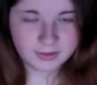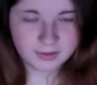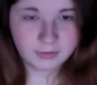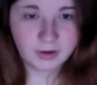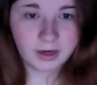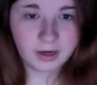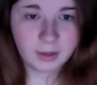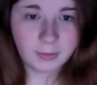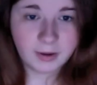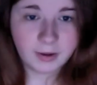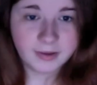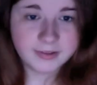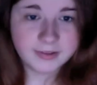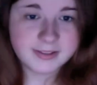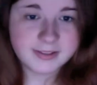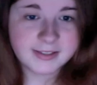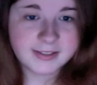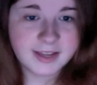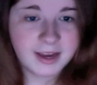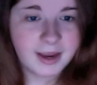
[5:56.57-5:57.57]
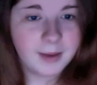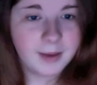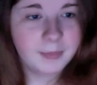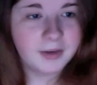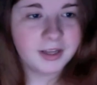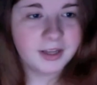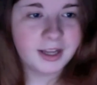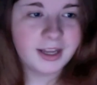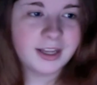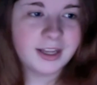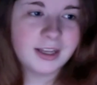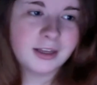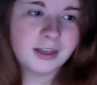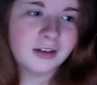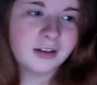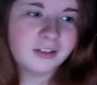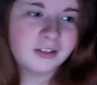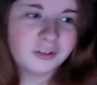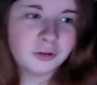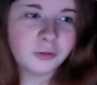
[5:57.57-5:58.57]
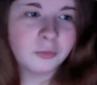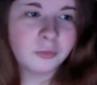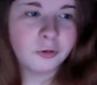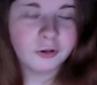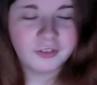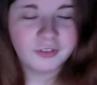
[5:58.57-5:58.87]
great about Sam and that he could do more